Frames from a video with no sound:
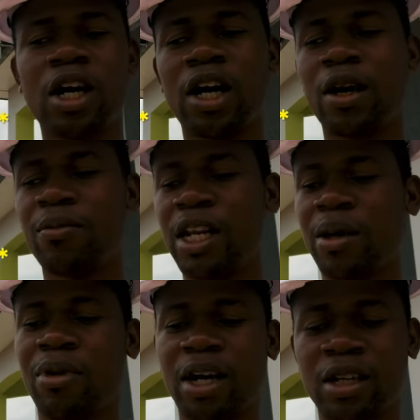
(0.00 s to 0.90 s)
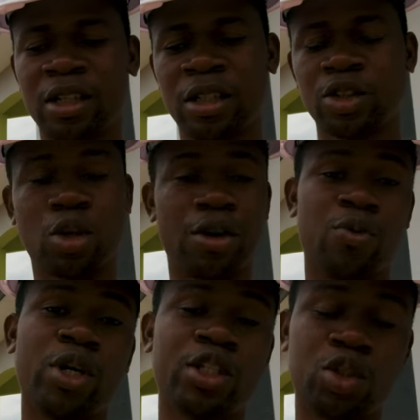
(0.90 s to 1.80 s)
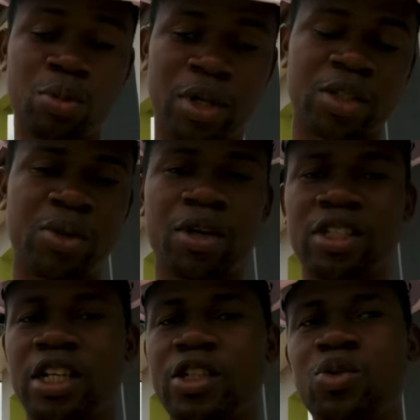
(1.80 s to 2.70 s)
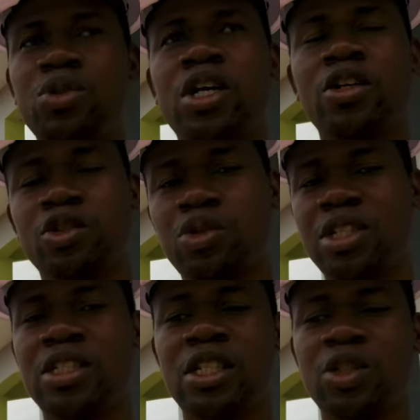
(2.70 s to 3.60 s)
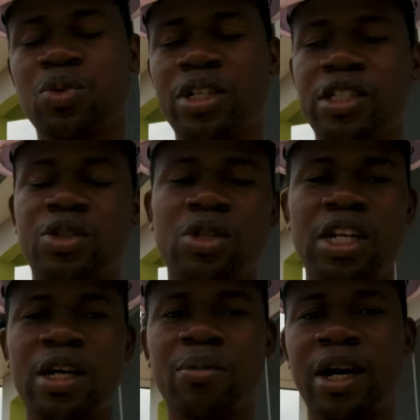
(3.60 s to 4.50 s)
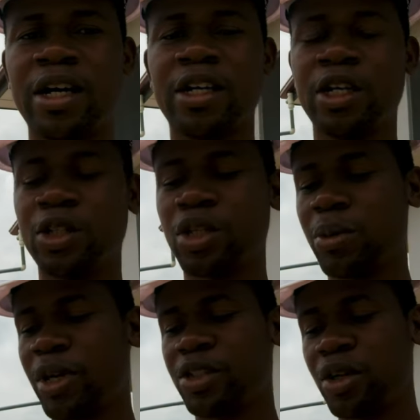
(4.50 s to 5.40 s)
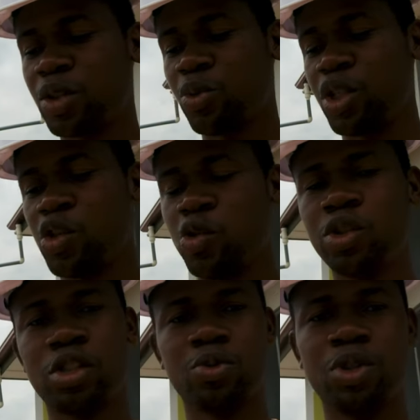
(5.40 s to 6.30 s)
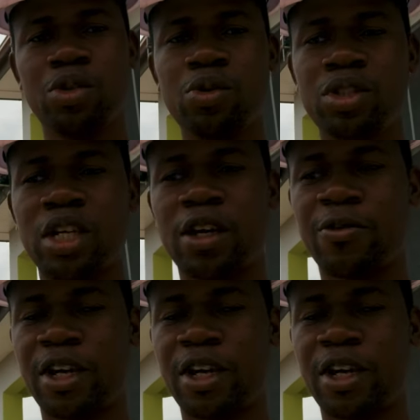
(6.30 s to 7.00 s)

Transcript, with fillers: um, labor sorry went into materials and then 2020 cities went into labor so the materials we used we use uh,